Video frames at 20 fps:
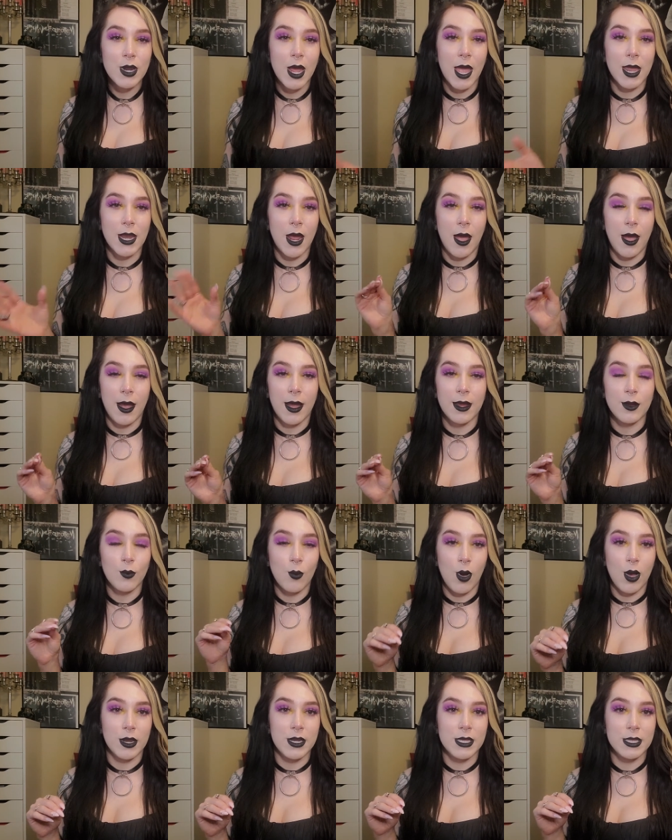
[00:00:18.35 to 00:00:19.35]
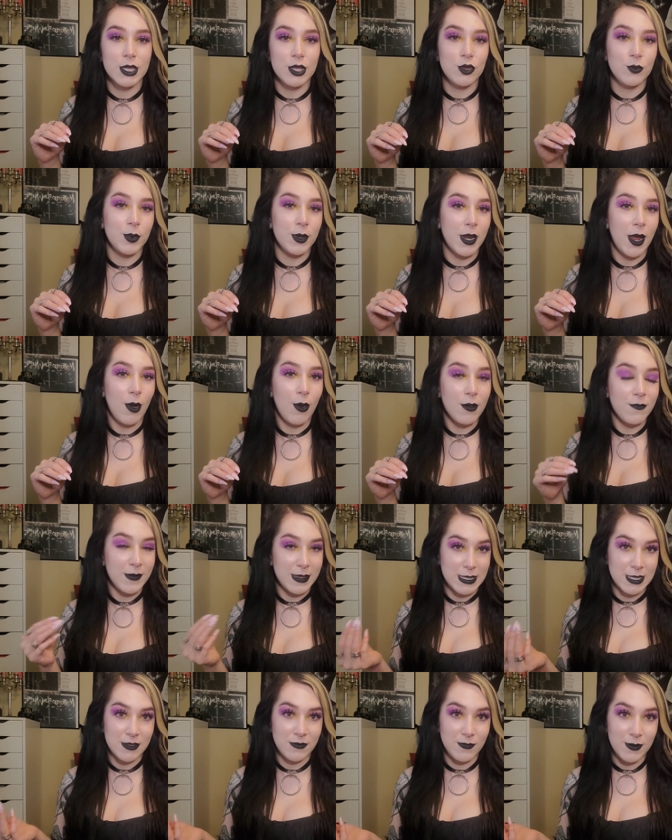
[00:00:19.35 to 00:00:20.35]
and I wanted to put out a
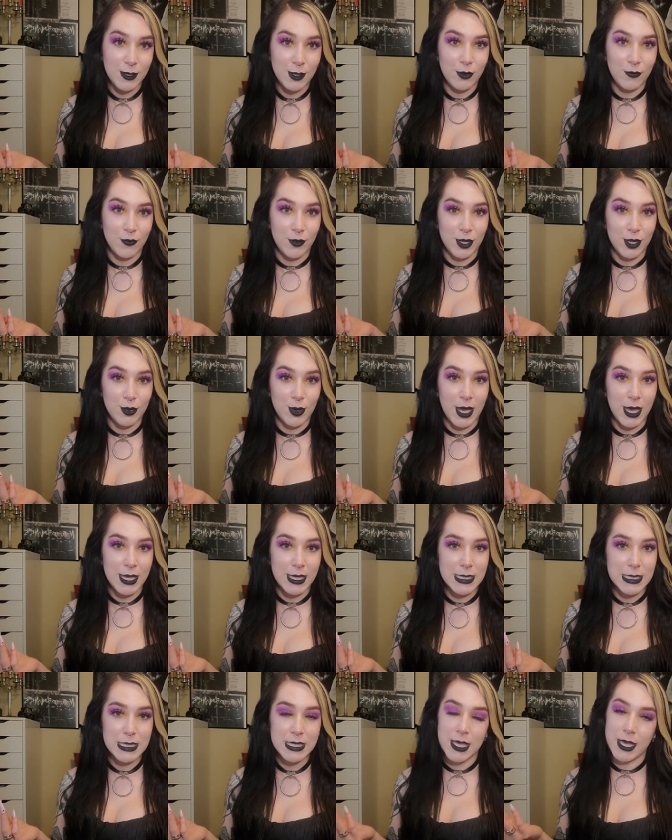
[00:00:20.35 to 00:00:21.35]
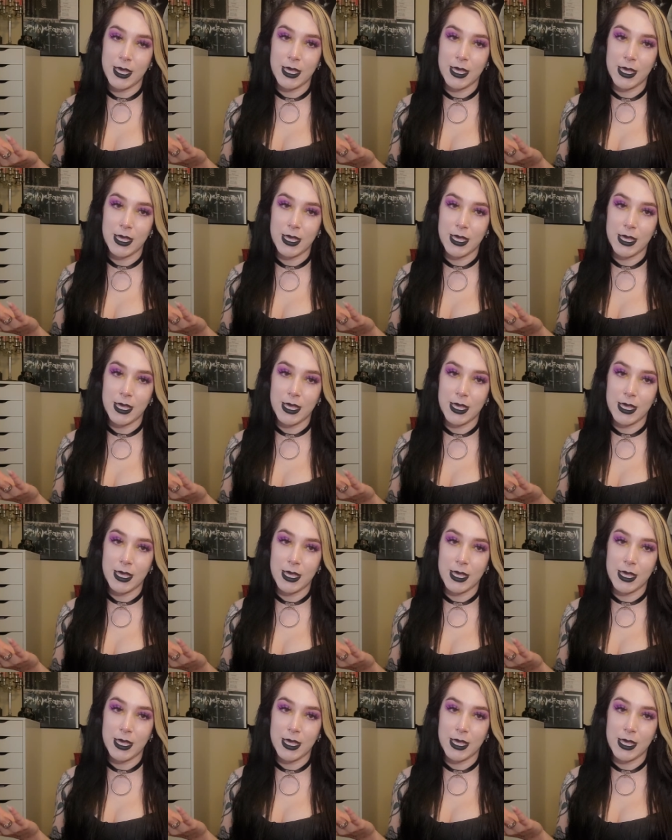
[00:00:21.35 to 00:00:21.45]
festive video for you guys.